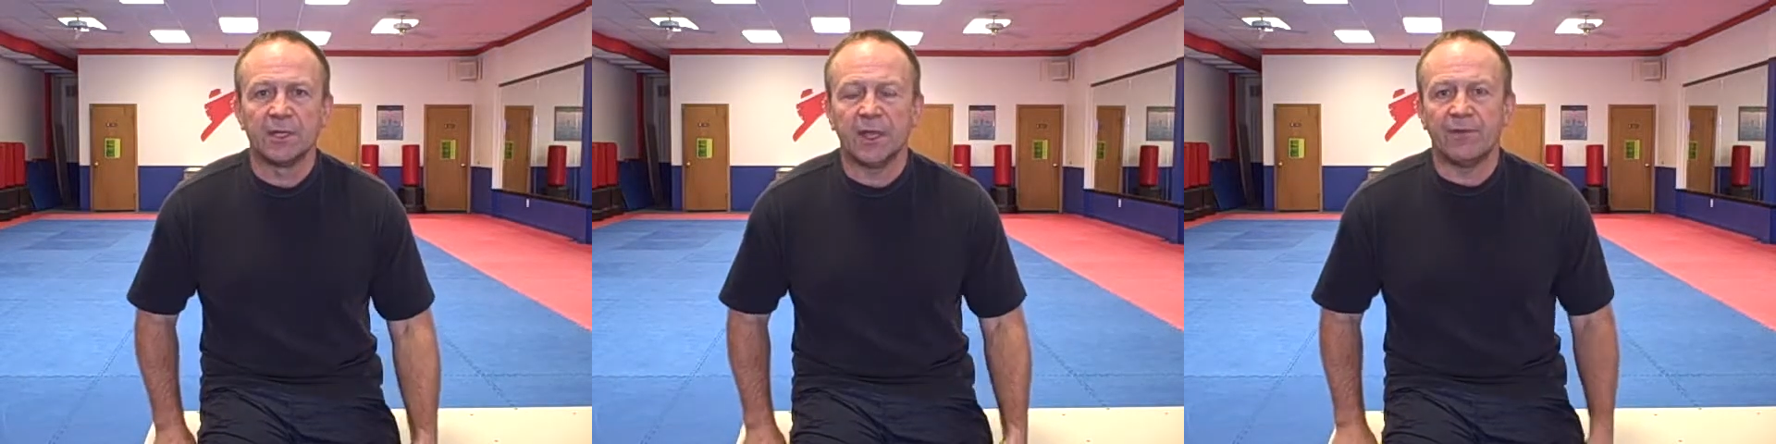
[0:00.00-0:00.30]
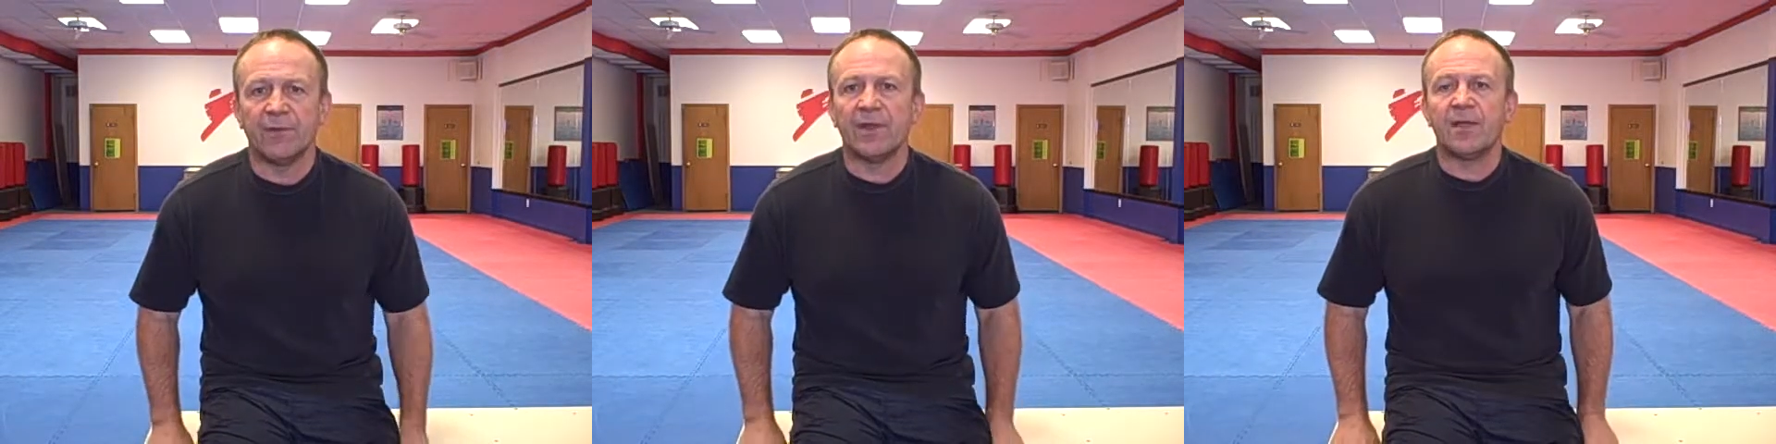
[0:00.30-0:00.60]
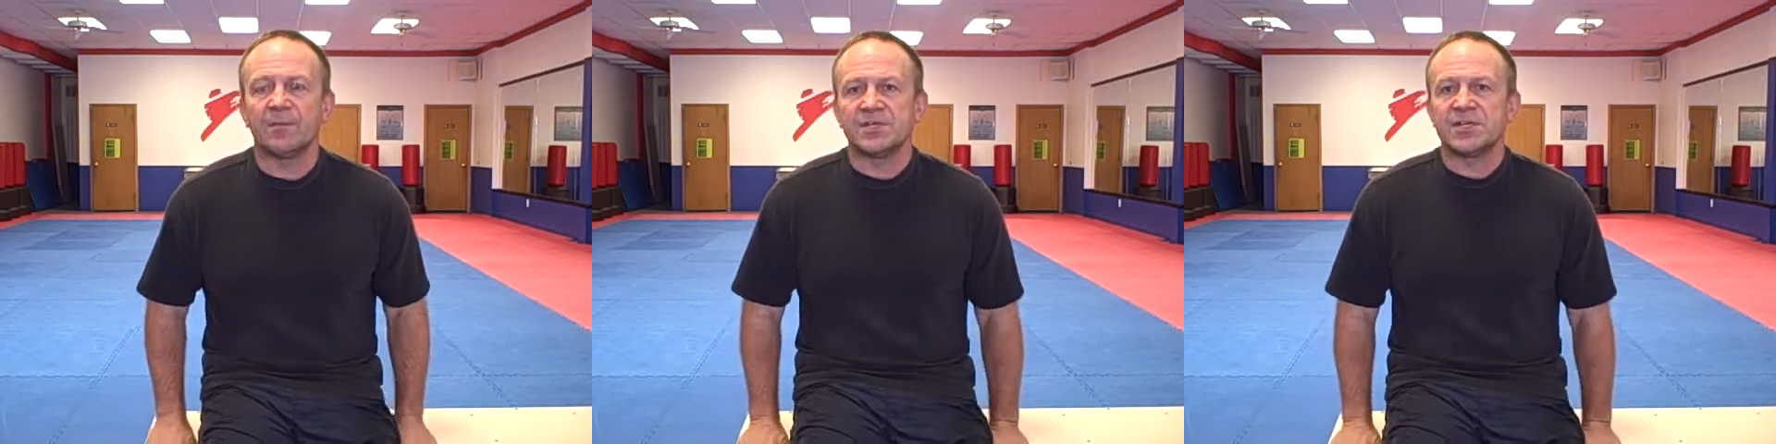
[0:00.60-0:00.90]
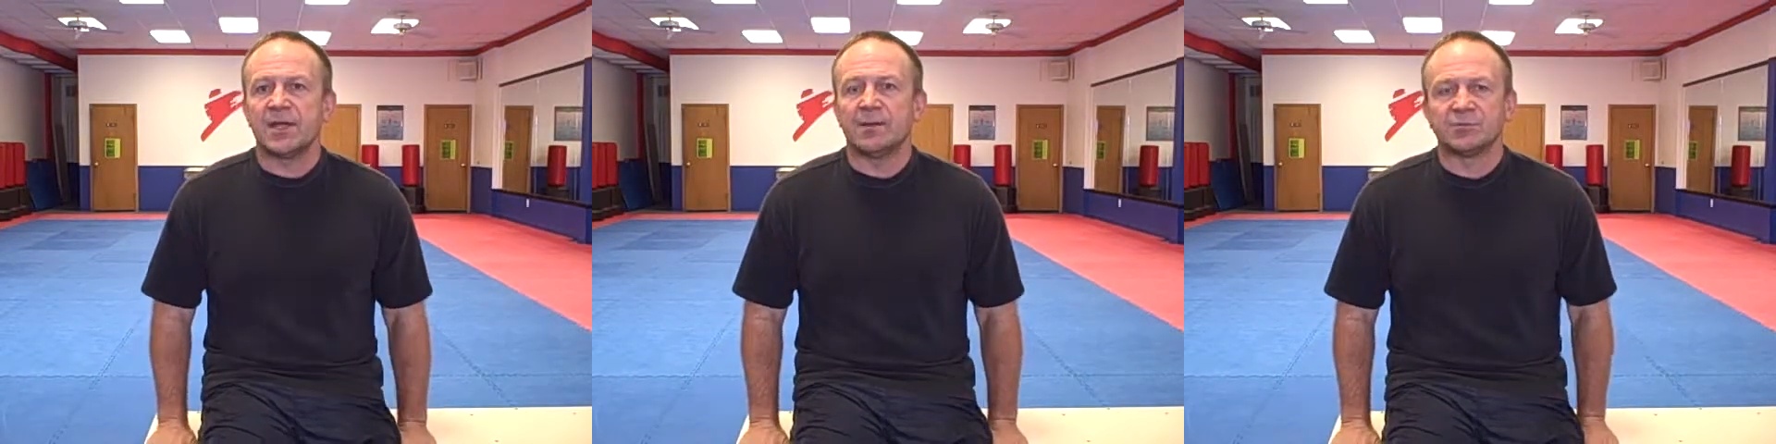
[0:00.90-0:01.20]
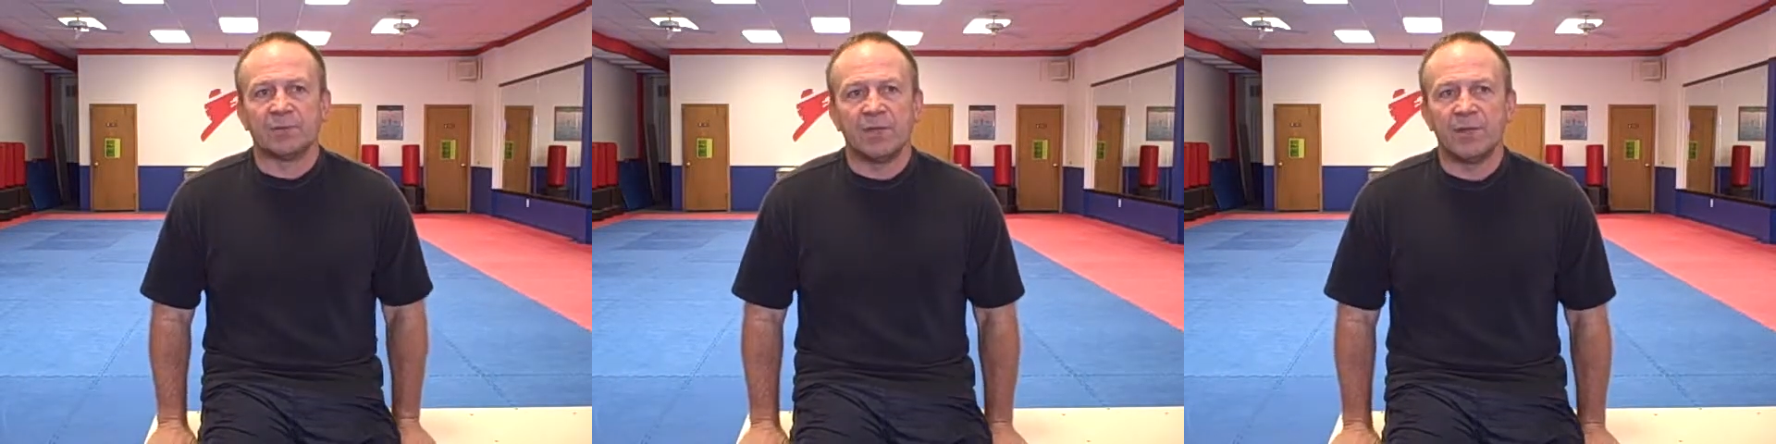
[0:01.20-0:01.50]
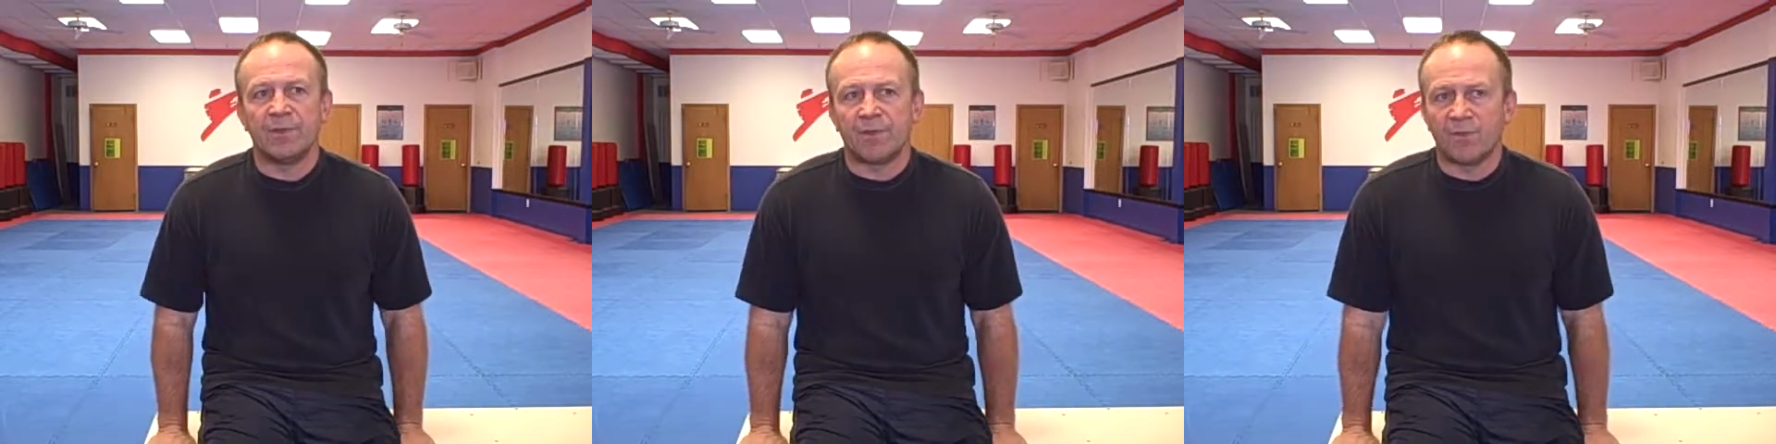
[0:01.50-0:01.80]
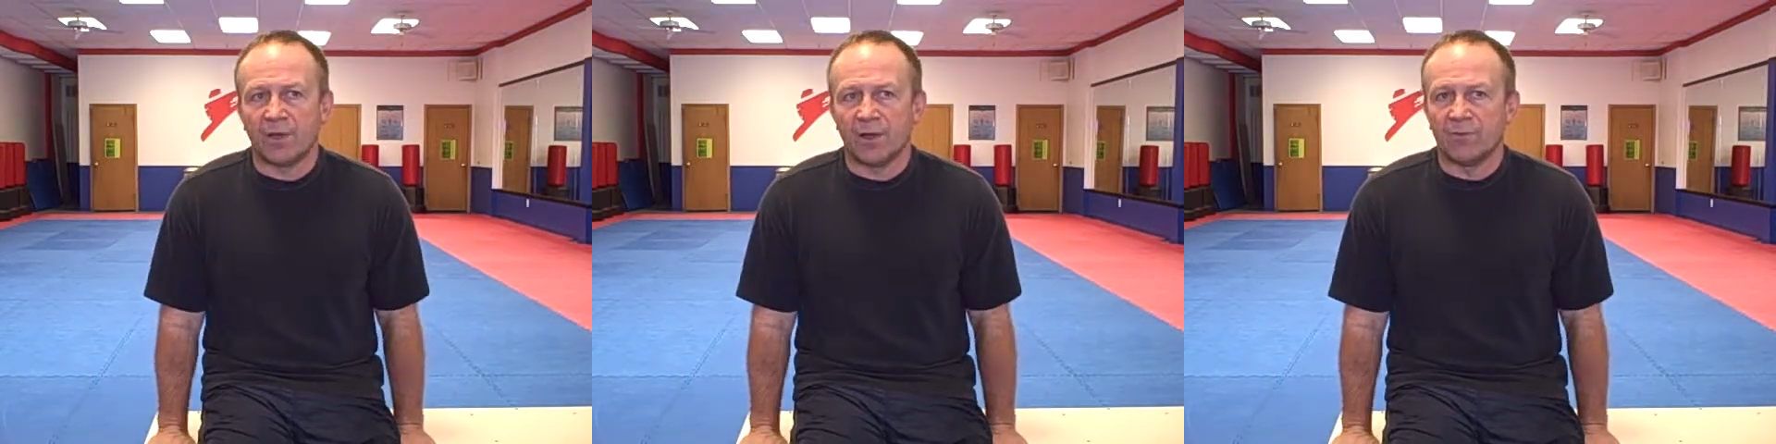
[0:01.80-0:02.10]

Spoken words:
and there have been times when maybe the thought